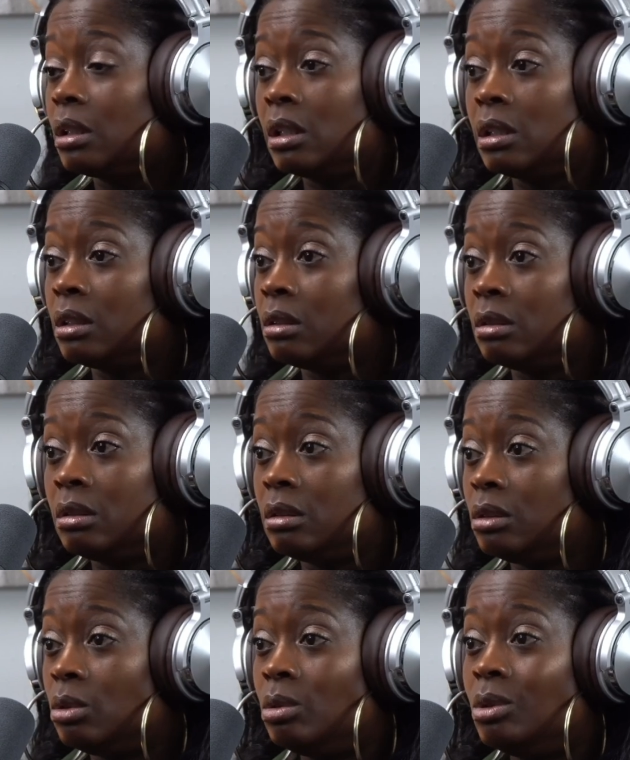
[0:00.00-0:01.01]
And
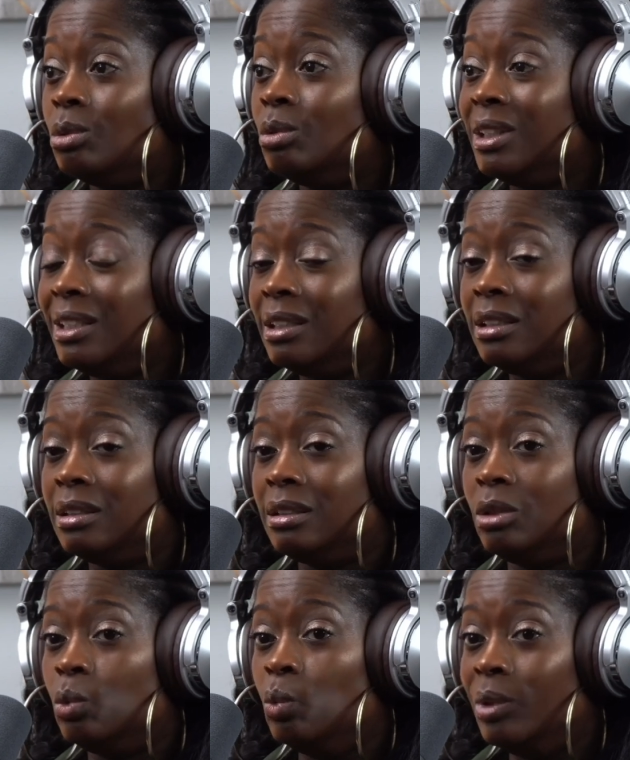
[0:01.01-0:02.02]
you need
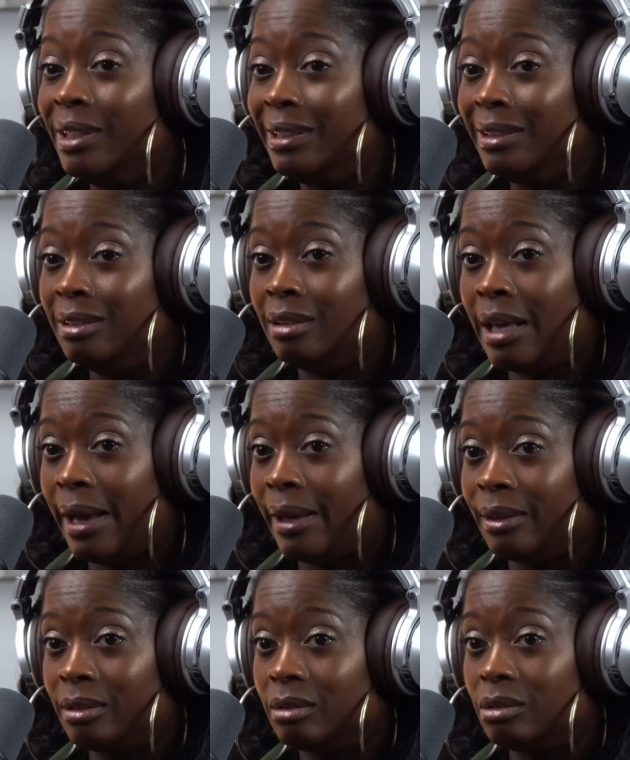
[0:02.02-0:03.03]
that.